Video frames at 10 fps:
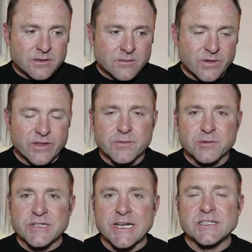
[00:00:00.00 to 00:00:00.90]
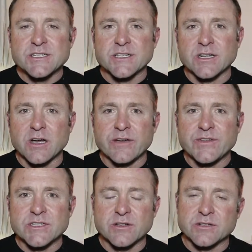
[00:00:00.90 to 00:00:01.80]
one of the real dangers in life
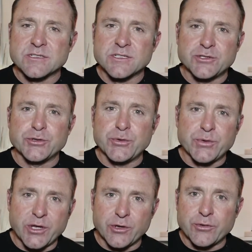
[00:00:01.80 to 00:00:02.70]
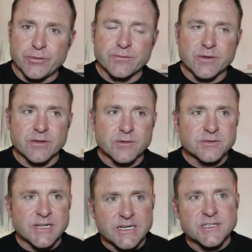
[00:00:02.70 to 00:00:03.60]
is not to do you. One of the real
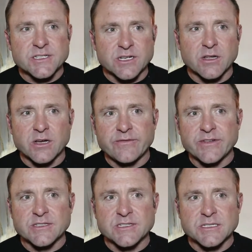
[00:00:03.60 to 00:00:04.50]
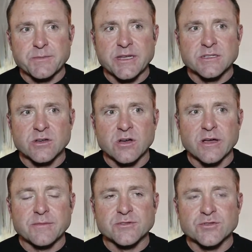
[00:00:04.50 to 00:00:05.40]
dangers in life is to spend
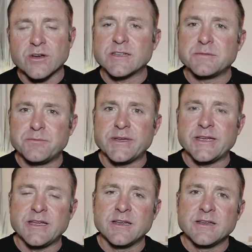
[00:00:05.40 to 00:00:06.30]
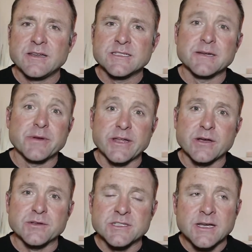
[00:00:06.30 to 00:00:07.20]
time trying to be somebody
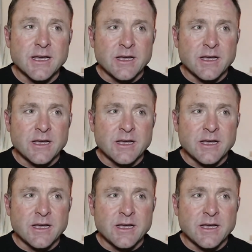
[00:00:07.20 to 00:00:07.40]
else.